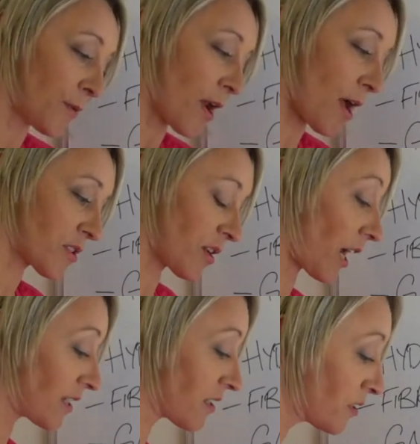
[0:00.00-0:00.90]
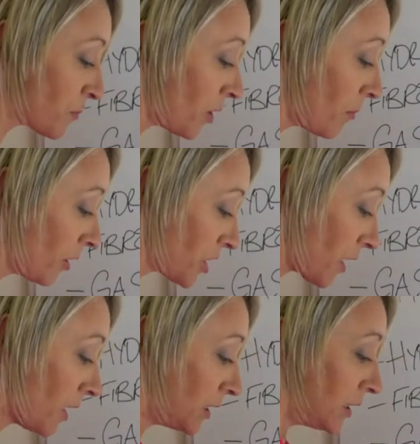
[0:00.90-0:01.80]
What else? Okay, so that's pretty much
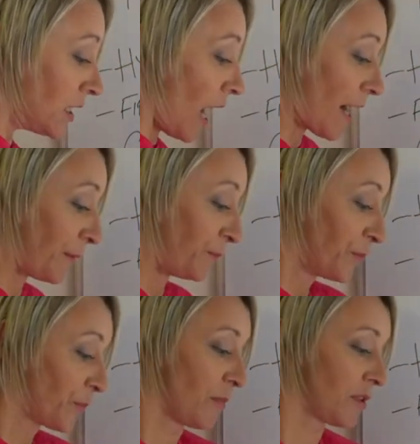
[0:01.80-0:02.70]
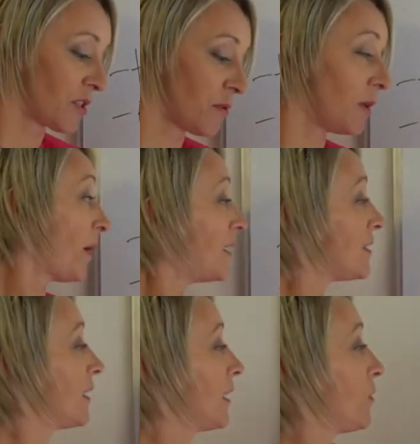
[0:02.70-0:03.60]
it. So
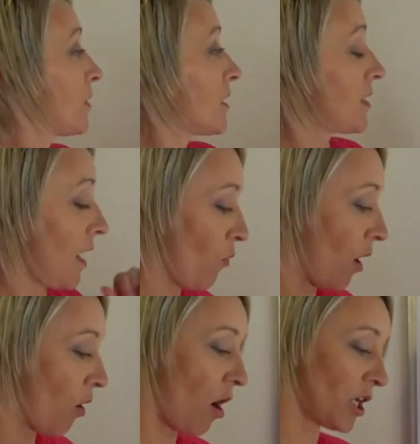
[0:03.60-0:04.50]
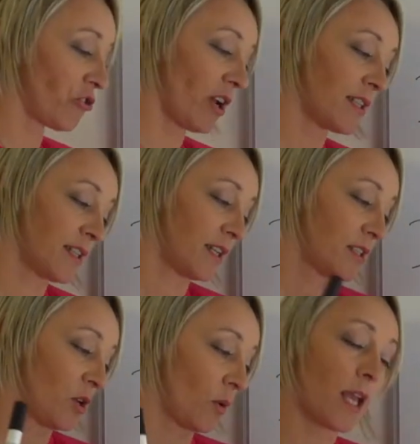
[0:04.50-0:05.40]
basically, you want to stay well
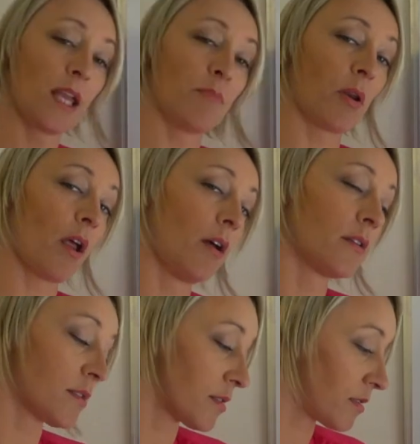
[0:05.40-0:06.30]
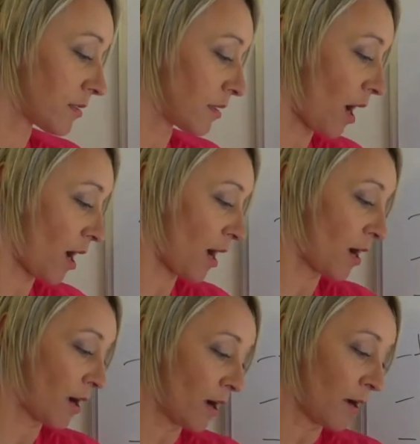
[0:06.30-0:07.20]
hydrated, you want to eat plants,
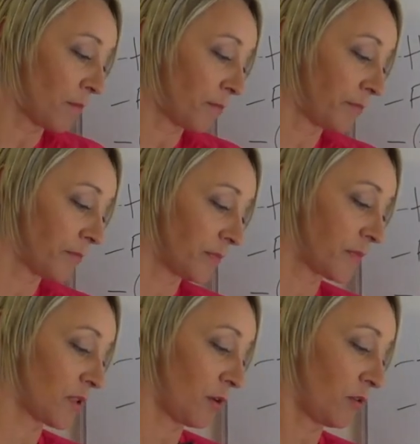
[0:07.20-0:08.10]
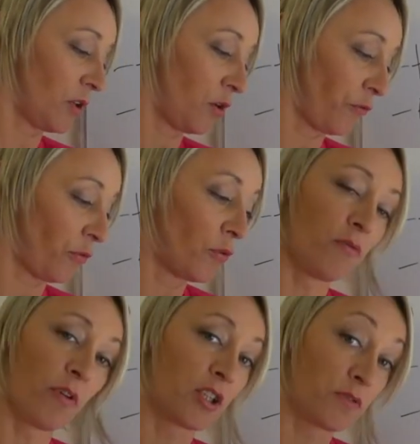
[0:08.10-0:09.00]
so you know, fruit,
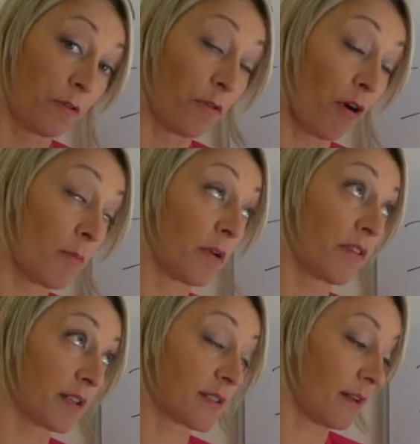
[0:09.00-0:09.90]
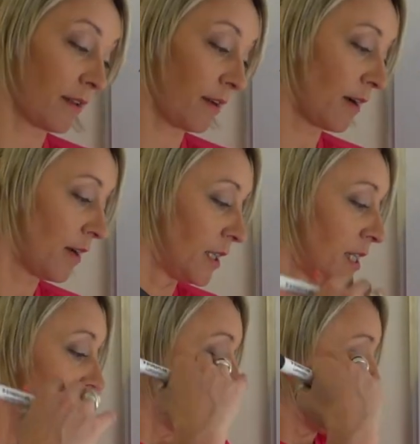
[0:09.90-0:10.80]
veg for fibre, things like that.
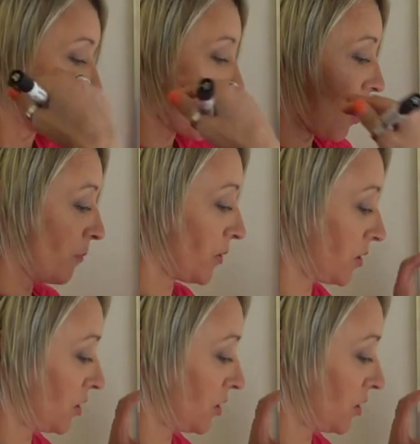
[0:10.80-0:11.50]
You want to help your